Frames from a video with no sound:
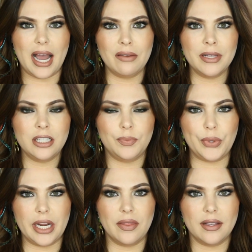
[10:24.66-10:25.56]
I've been
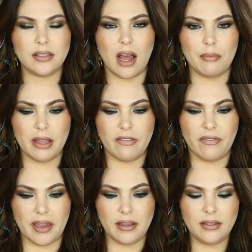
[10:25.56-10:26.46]
spraying this on my
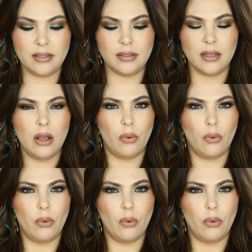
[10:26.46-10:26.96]
face.